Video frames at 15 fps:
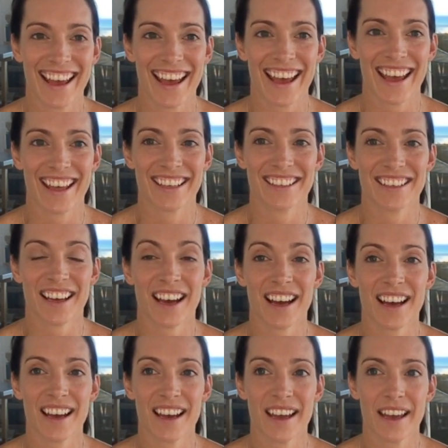and
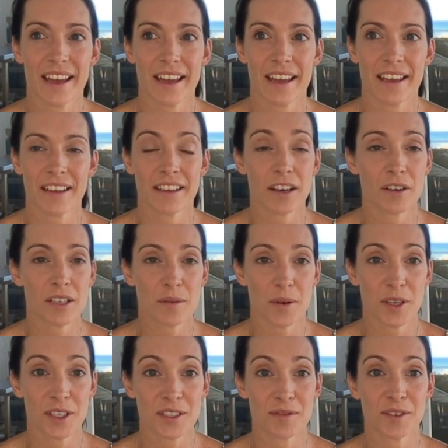I currently
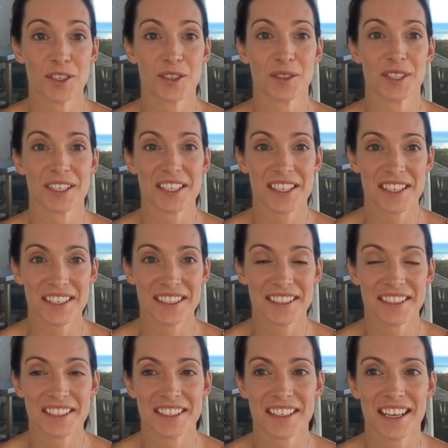work as a virtual
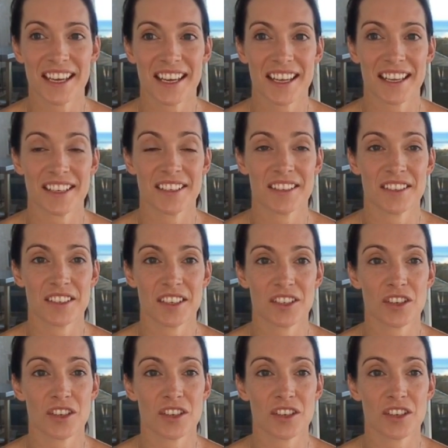assistant and